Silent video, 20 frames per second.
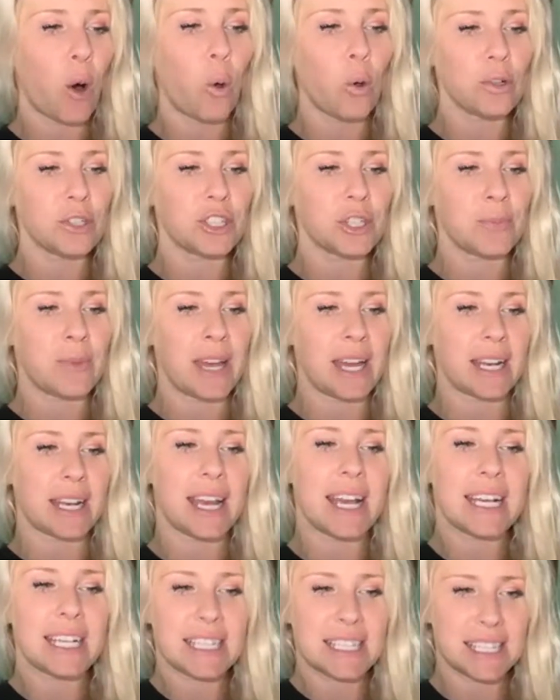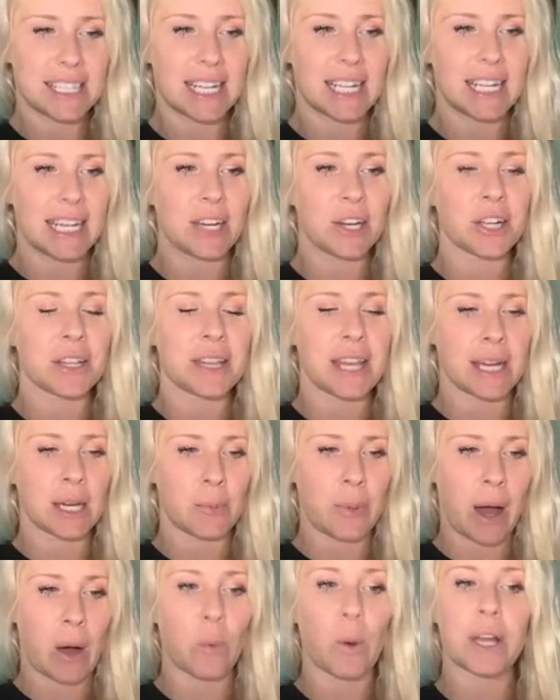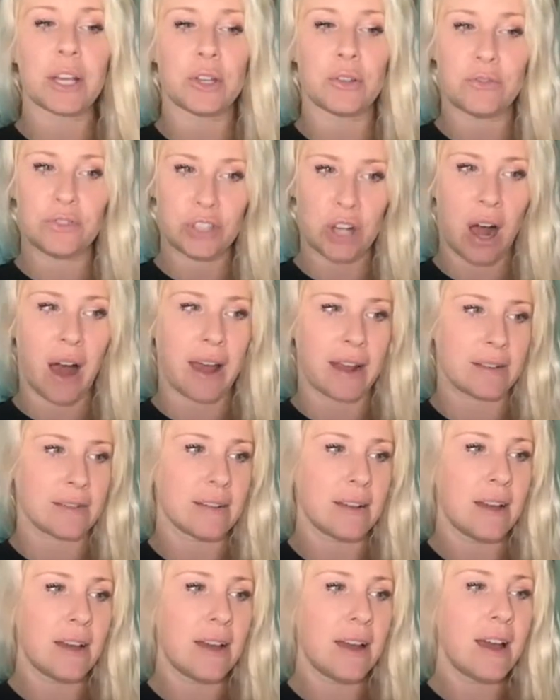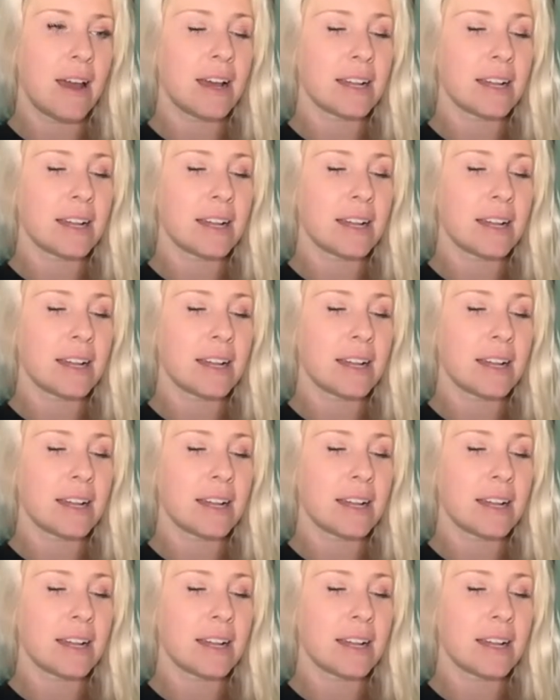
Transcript: the ultimate sit here and think about what you've done.